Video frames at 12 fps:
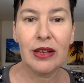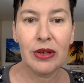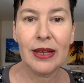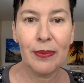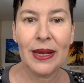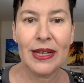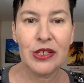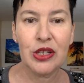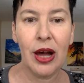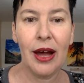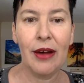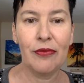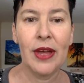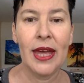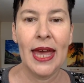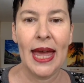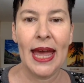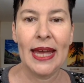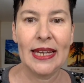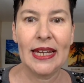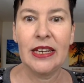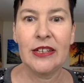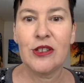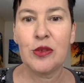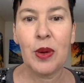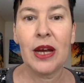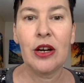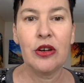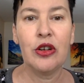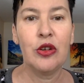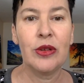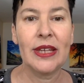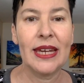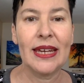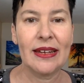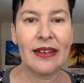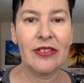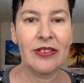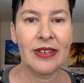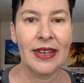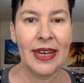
really pays off and can inspire new things.